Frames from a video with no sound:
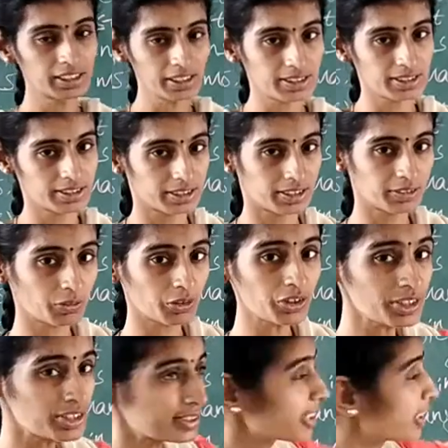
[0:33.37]
Yes, it
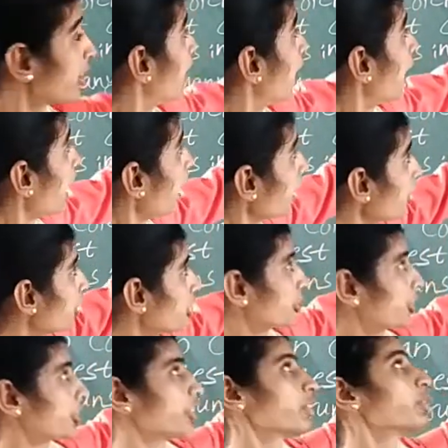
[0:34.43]
was
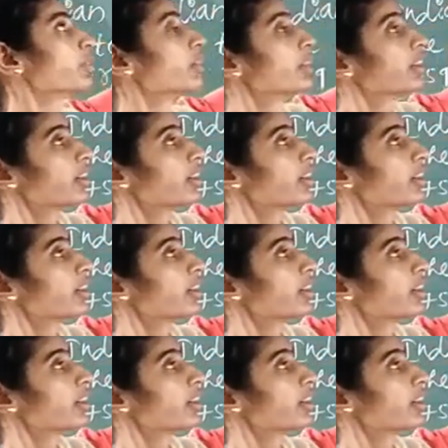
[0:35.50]
addition.